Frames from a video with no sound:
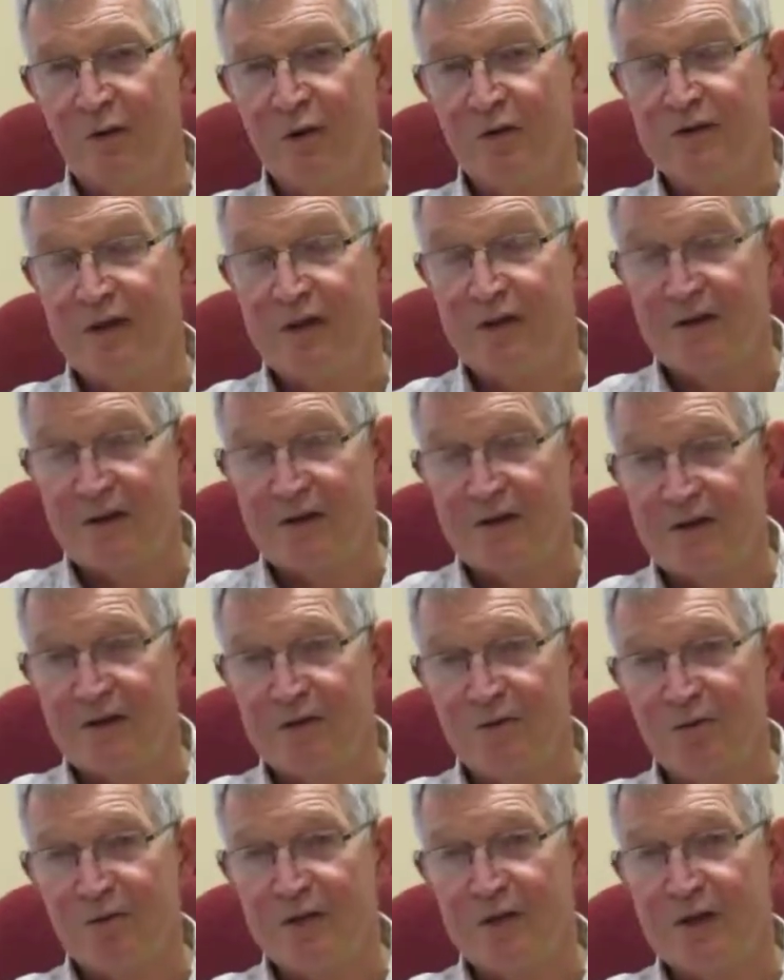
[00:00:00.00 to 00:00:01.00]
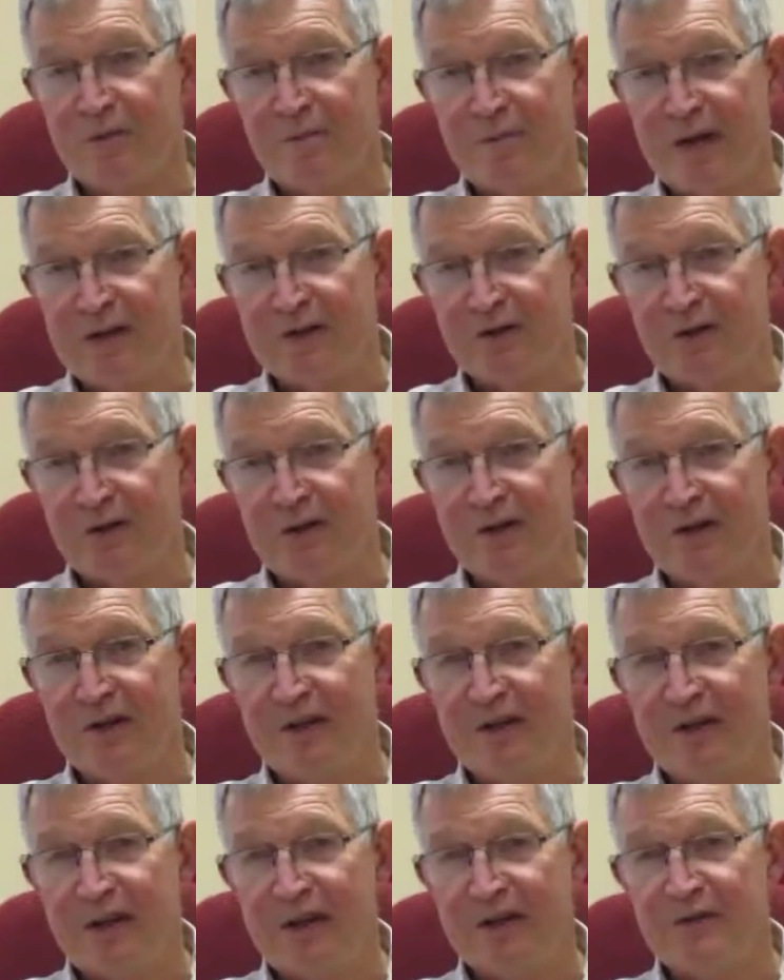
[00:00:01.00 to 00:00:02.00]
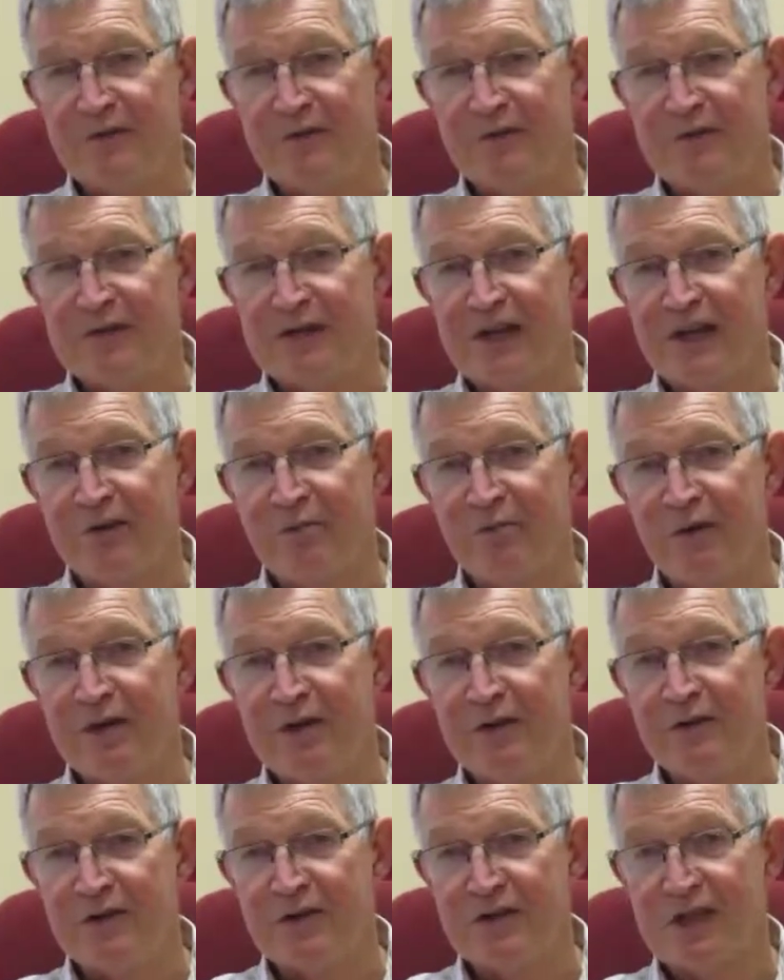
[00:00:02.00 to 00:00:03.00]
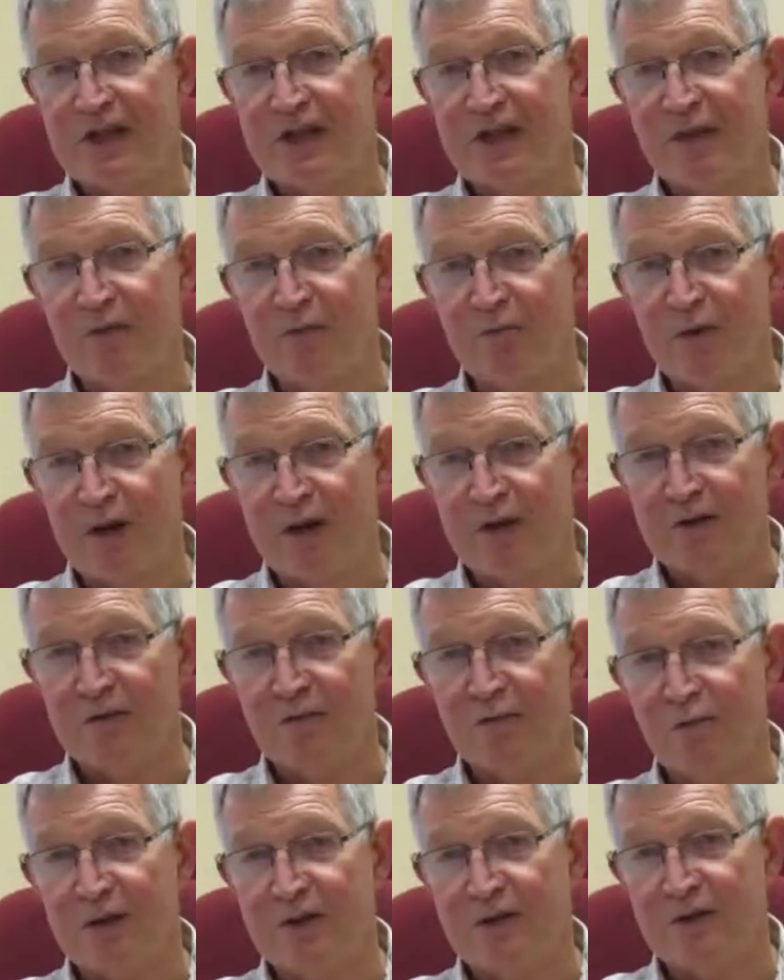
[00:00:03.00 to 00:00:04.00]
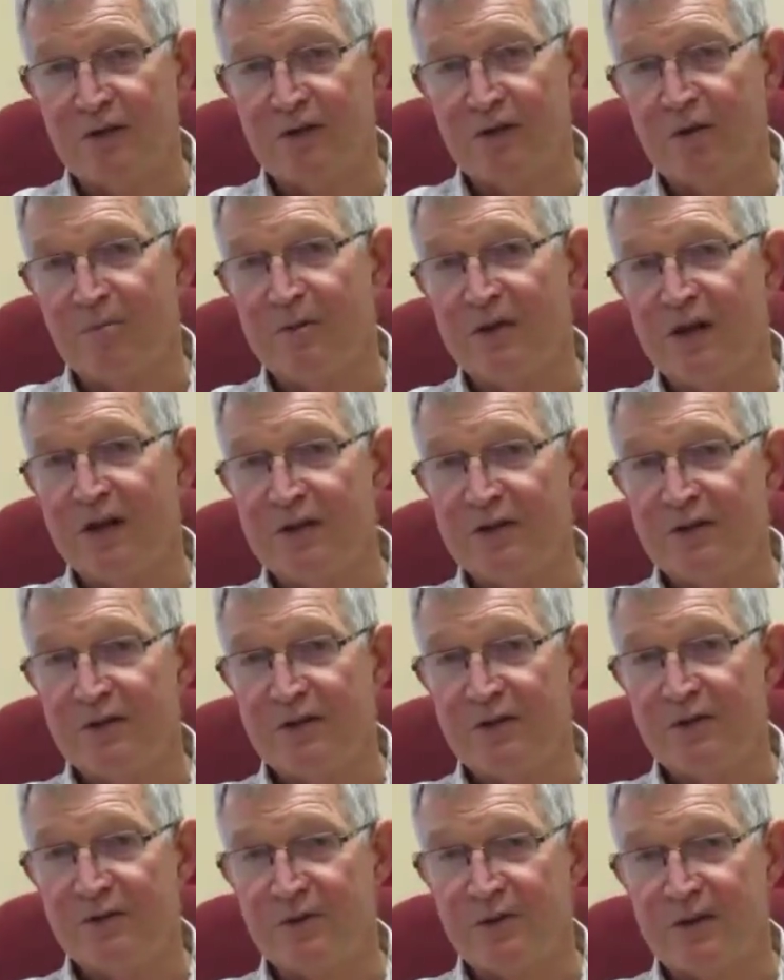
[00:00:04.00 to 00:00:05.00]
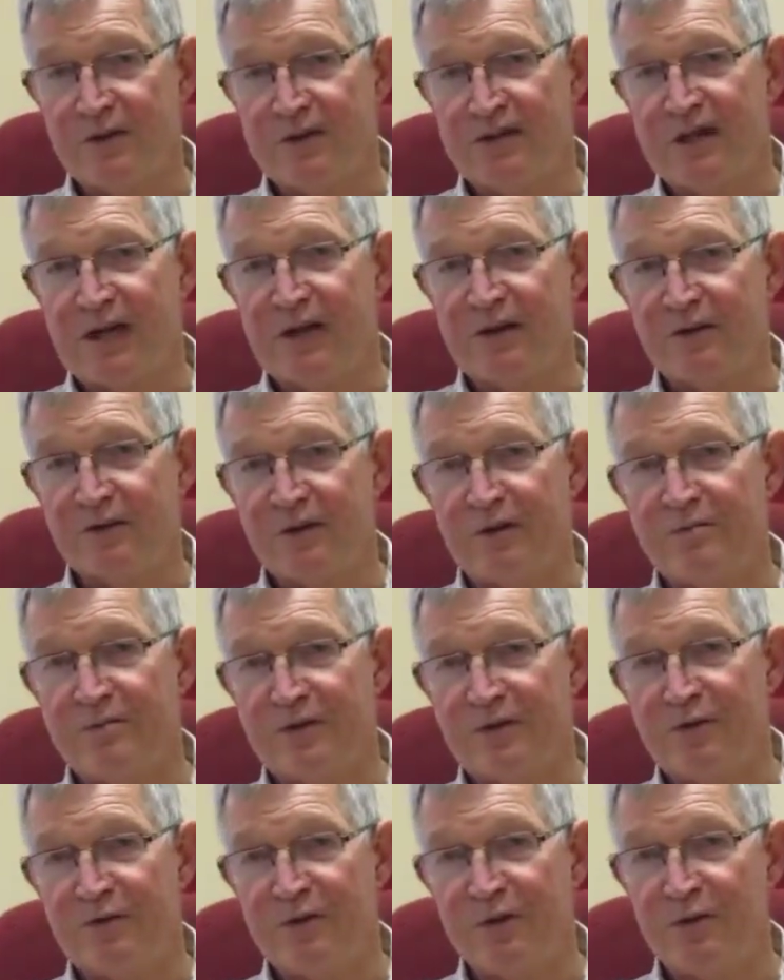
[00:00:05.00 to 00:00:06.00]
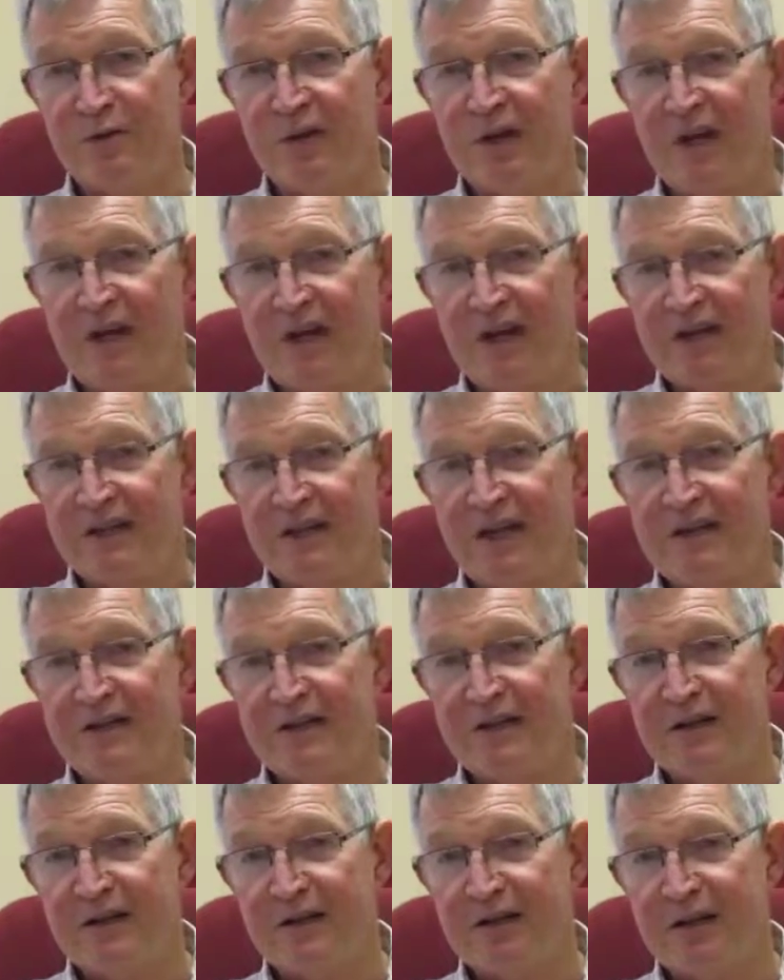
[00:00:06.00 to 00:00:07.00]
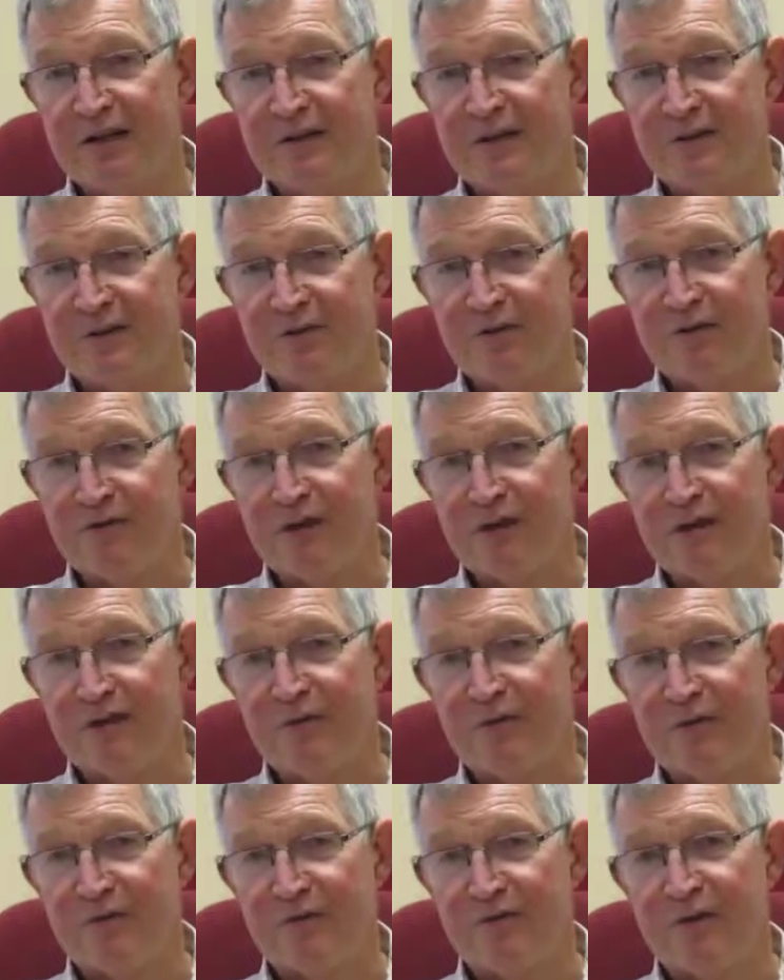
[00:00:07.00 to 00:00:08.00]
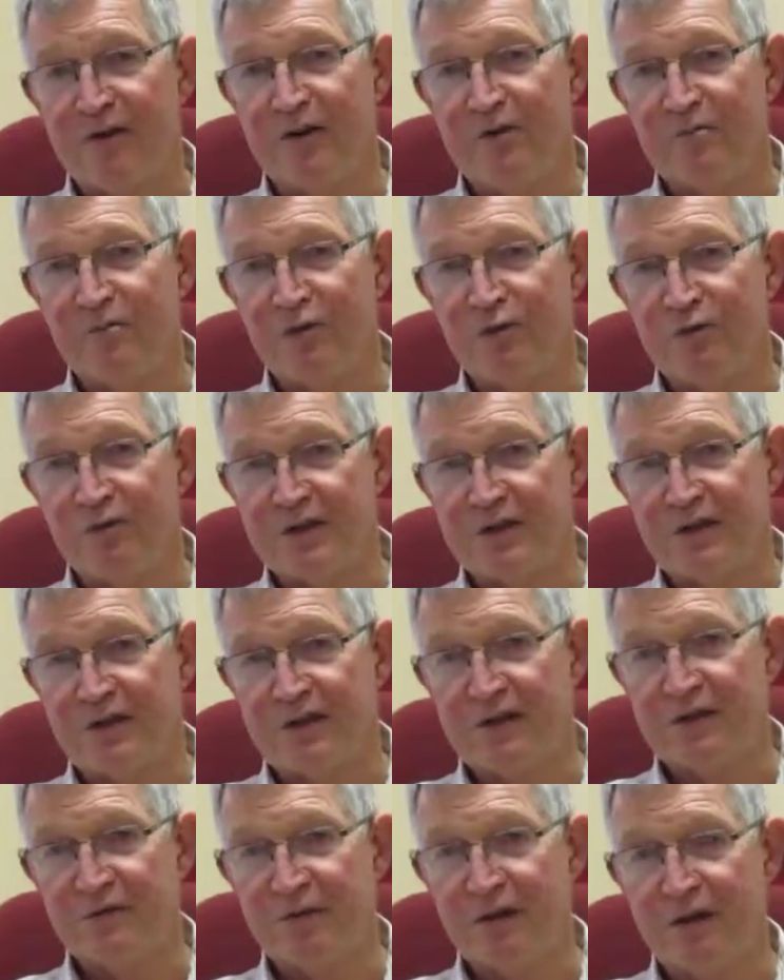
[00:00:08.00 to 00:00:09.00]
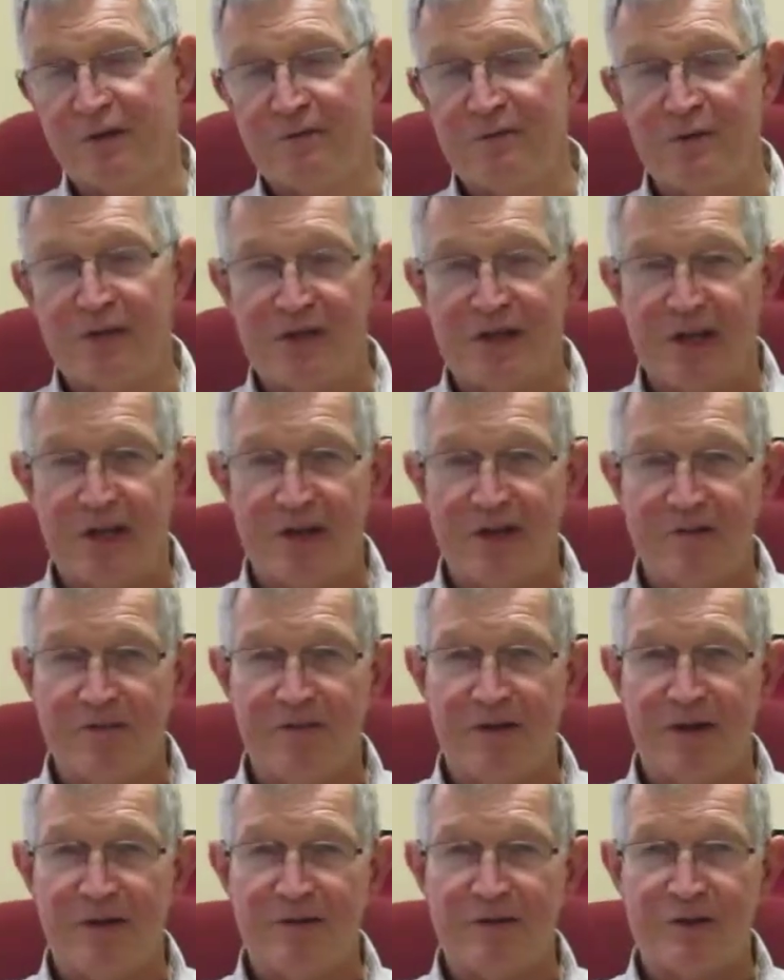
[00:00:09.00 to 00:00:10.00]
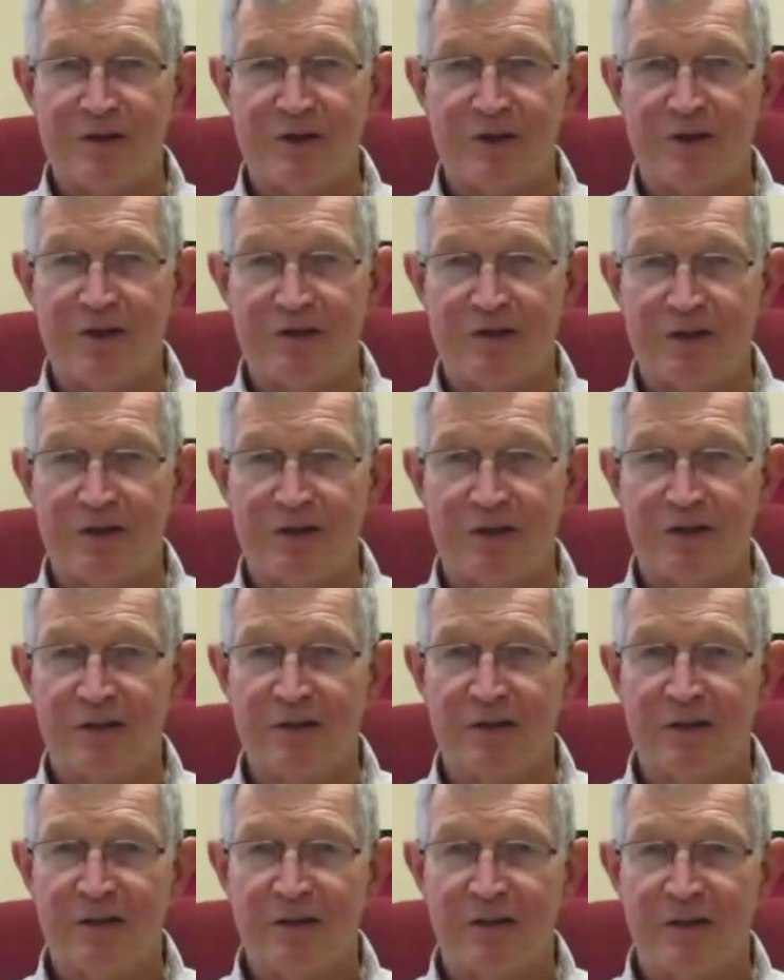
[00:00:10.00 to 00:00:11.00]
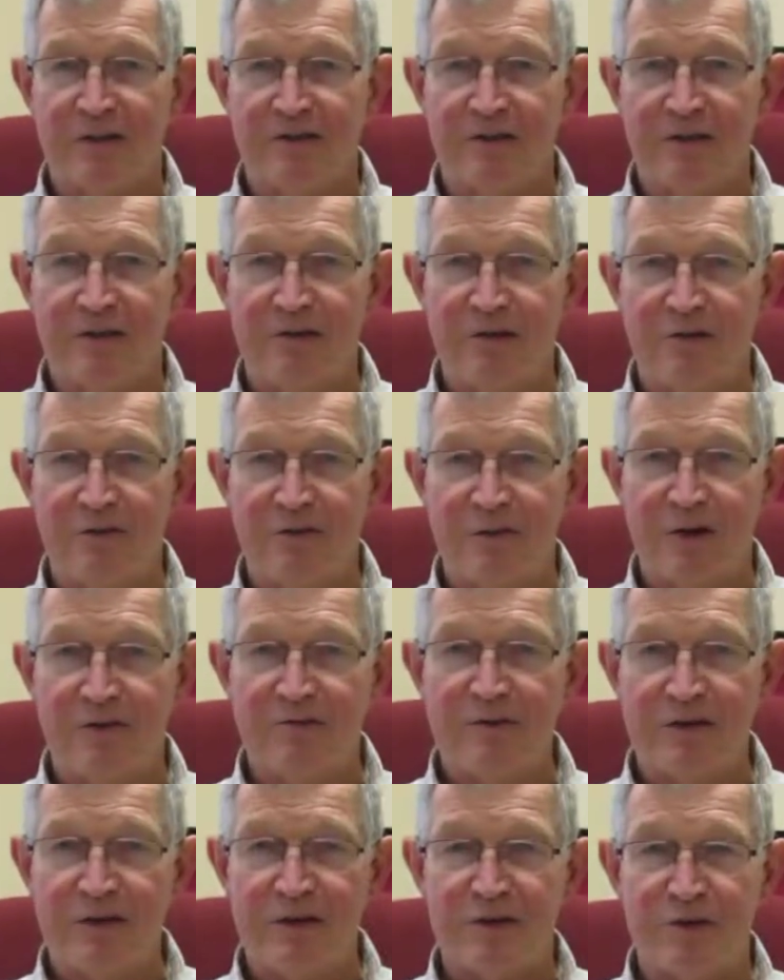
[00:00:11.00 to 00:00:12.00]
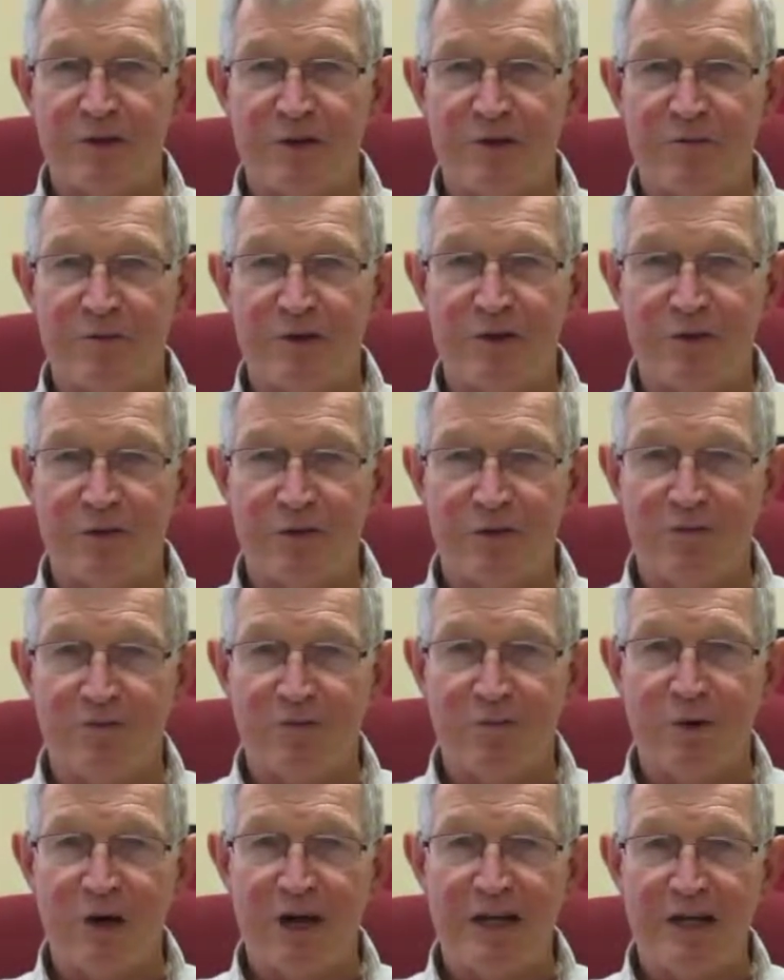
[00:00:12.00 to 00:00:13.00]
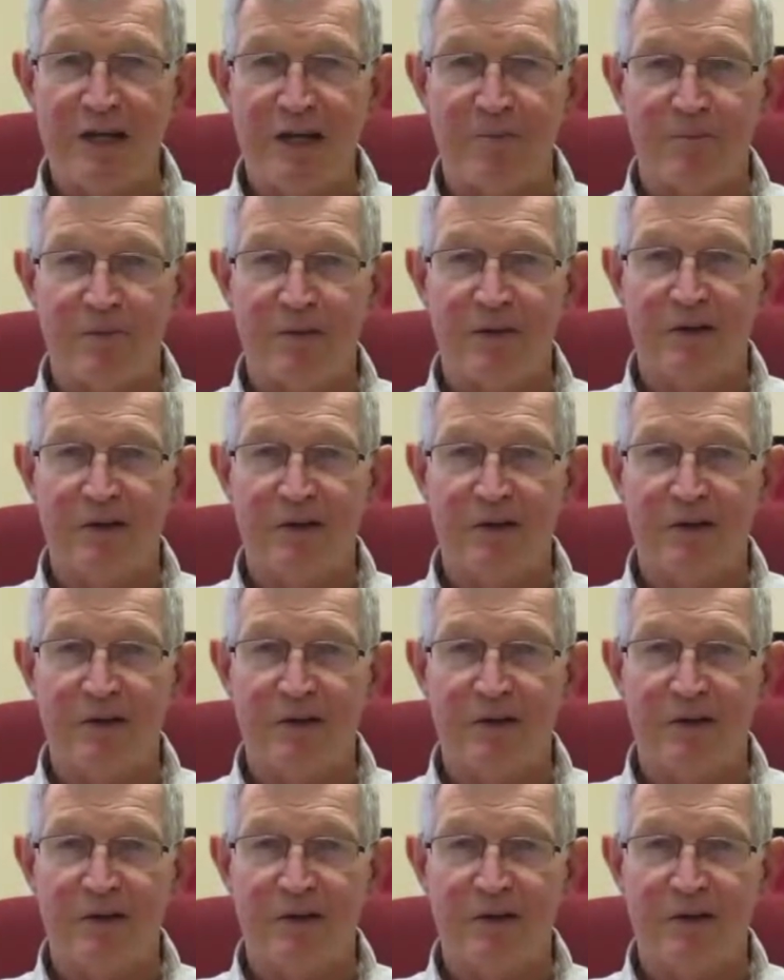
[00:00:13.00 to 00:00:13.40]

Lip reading: It also depends on the length of stay, where you're staying, and what accommodation you're staying. Because obviously, if you're tenting next to the river, you're at far more risk than you are if you're staying in a 5-star hotel. So everything's got to be sort of weighed up.